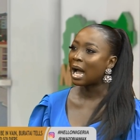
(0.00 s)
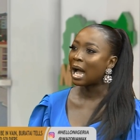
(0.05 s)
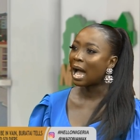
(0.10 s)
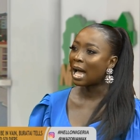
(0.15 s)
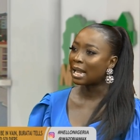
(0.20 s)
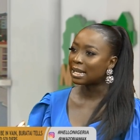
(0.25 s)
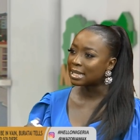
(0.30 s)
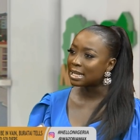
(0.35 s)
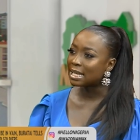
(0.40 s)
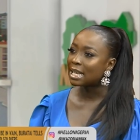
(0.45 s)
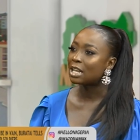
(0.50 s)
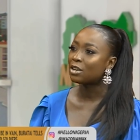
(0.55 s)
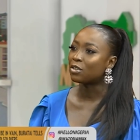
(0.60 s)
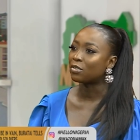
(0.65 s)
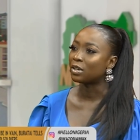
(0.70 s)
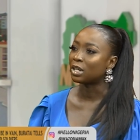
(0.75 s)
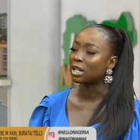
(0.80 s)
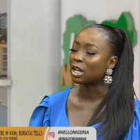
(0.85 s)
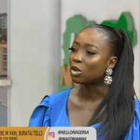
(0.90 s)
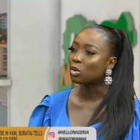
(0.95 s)
at the end of
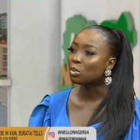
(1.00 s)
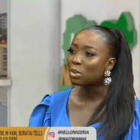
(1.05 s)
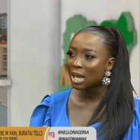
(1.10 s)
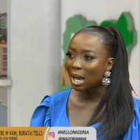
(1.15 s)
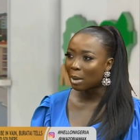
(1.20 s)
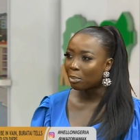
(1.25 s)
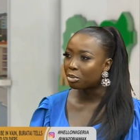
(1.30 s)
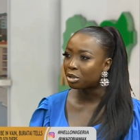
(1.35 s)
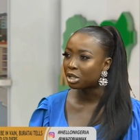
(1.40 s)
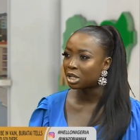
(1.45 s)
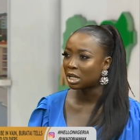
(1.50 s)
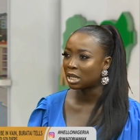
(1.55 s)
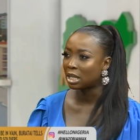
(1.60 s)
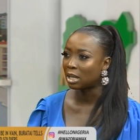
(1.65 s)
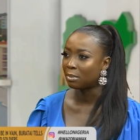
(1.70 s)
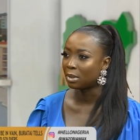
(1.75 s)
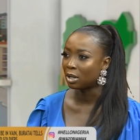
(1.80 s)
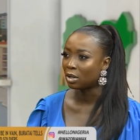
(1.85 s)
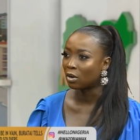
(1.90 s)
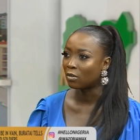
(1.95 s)
the day, do we appreciate
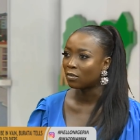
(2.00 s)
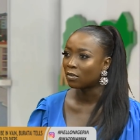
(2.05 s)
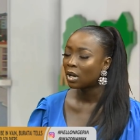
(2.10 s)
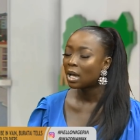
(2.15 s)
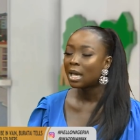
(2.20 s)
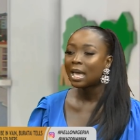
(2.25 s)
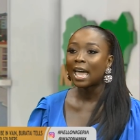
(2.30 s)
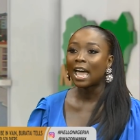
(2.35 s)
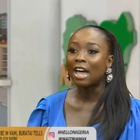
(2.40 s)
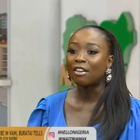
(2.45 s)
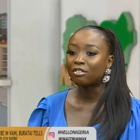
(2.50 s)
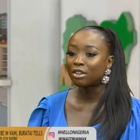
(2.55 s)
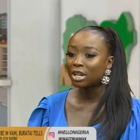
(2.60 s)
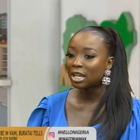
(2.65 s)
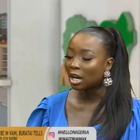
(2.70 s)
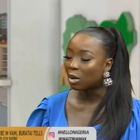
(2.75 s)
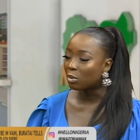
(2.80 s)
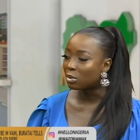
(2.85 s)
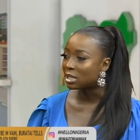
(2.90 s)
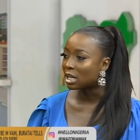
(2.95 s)
them enough? Every
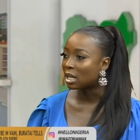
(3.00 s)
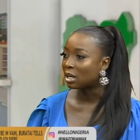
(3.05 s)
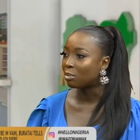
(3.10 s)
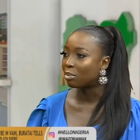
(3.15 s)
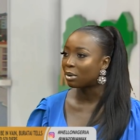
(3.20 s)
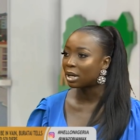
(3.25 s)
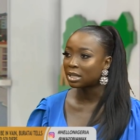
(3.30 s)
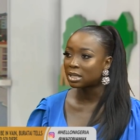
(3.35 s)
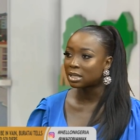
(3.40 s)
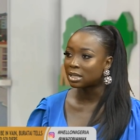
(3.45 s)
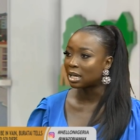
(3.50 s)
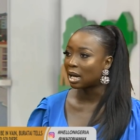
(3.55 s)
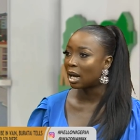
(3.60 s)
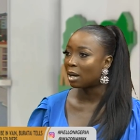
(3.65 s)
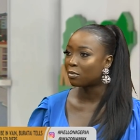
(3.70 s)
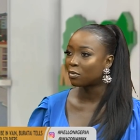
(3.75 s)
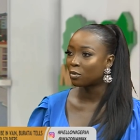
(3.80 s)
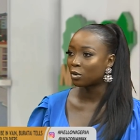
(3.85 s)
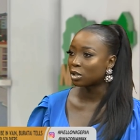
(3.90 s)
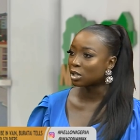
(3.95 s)
year we celebrate the
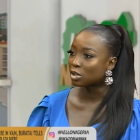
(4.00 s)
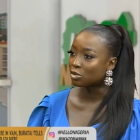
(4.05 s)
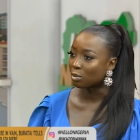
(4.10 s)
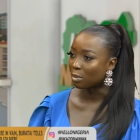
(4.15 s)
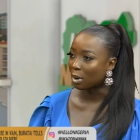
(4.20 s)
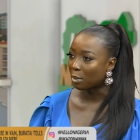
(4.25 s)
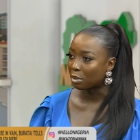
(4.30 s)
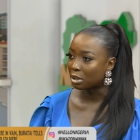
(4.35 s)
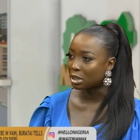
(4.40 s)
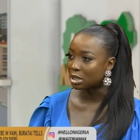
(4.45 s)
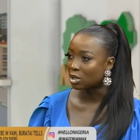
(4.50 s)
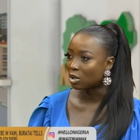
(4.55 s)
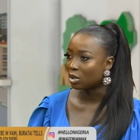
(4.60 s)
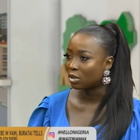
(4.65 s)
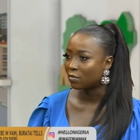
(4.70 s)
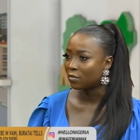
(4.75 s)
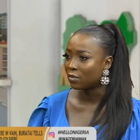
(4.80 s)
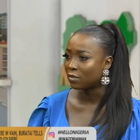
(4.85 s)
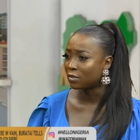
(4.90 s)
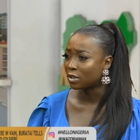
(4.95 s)
Armed Forces Remembrance Day on the
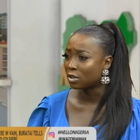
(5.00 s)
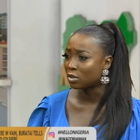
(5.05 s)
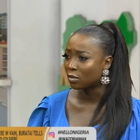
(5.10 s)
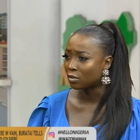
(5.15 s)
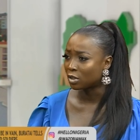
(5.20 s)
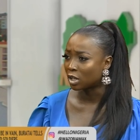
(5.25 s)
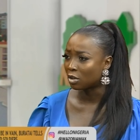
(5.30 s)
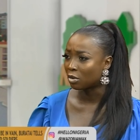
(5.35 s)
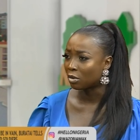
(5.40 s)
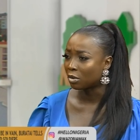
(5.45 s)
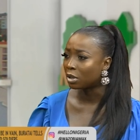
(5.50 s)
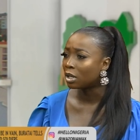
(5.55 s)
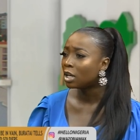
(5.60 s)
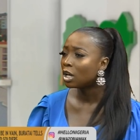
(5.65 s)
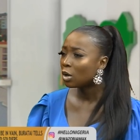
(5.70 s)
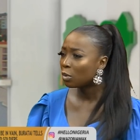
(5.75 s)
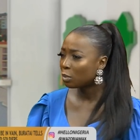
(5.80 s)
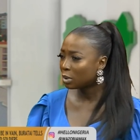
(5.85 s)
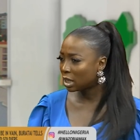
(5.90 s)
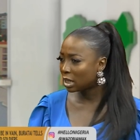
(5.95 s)
15th of January.
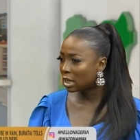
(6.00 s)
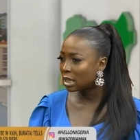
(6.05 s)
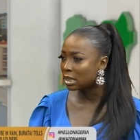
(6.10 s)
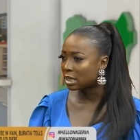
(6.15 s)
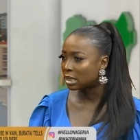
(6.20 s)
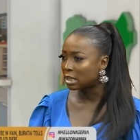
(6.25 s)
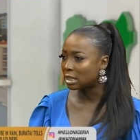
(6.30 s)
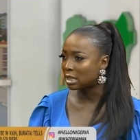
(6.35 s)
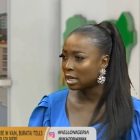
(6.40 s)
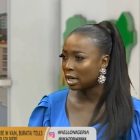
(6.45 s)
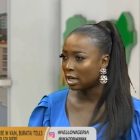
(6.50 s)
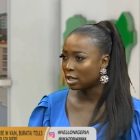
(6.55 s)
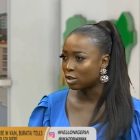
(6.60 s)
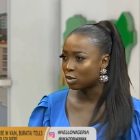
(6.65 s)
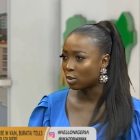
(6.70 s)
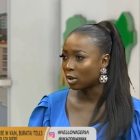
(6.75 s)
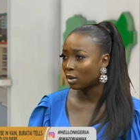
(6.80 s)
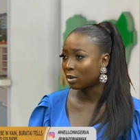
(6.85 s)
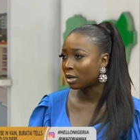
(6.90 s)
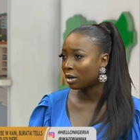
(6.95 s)
We did it this year as
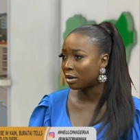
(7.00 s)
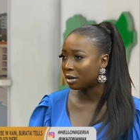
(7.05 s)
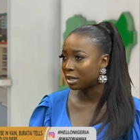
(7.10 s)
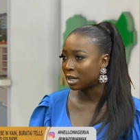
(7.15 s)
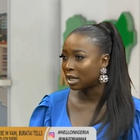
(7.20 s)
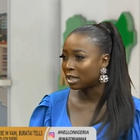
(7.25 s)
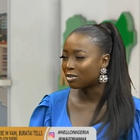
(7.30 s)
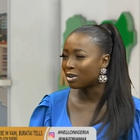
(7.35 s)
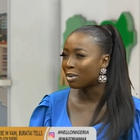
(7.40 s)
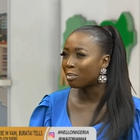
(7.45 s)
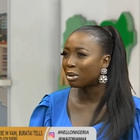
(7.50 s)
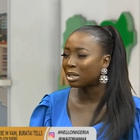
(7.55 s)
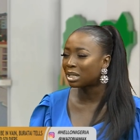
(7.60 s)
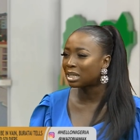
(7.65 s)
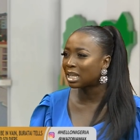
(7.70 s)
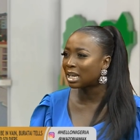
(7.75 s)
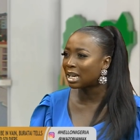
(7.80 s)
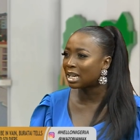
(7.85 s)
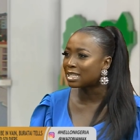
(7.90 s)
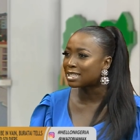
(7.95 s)
well here in Nigeria. But the
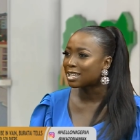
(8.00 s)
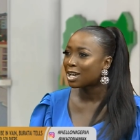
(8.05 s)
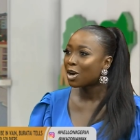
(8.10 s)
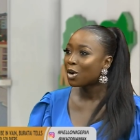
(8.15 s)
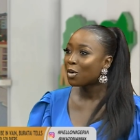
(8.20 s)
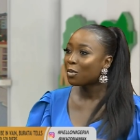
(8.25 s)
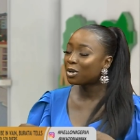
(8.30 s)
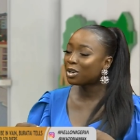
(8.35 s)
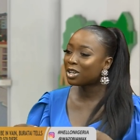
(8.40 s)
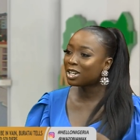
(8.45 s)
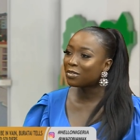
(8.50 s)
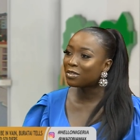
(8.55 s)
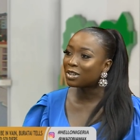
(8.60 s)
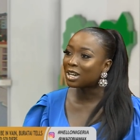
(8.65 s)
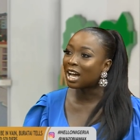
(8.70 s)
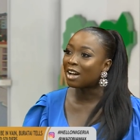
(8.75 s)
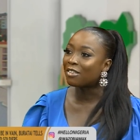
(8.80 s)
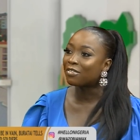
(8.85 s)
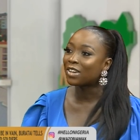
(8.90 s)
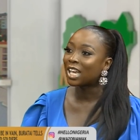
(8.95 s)
thing is, we don't even
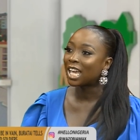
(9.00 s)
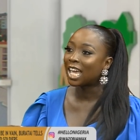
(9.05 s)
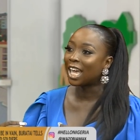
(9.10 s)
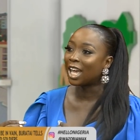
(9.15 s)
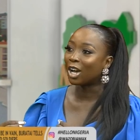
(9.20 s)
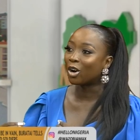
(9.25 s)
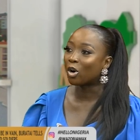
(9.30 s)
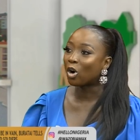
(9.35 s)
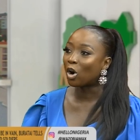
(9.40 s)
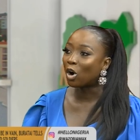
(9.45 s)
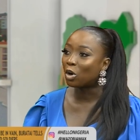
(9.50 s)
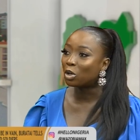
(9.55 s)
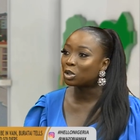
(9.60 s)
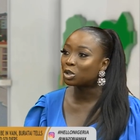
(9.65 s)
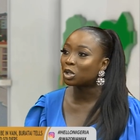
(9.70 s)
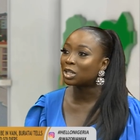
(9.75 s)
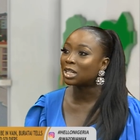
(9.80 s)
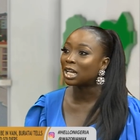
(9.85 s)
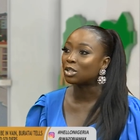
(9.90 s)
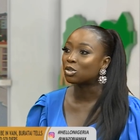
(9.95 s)
have a
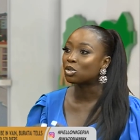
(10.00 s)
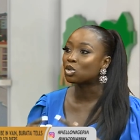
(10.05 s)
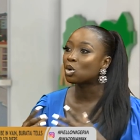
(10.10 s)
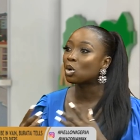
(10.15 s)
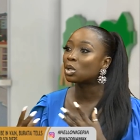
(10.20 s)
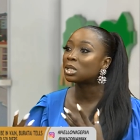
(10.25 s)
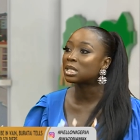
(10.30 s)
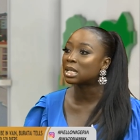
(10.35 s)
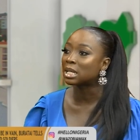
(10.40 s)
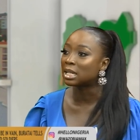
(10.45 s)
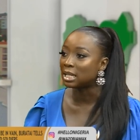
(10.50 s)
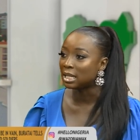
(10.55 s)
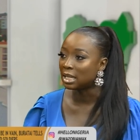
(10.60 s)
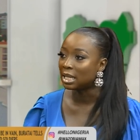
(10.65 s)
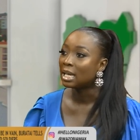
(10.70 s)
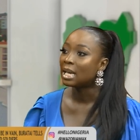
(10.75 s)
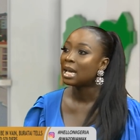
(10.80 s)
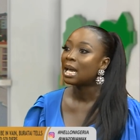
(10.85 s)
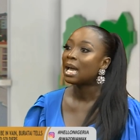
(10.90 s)
culture that totally